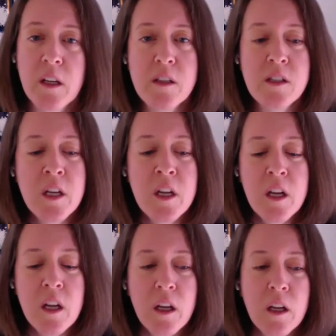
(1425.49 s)
That is,
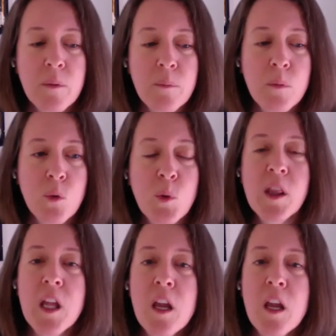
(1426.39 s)
um, you would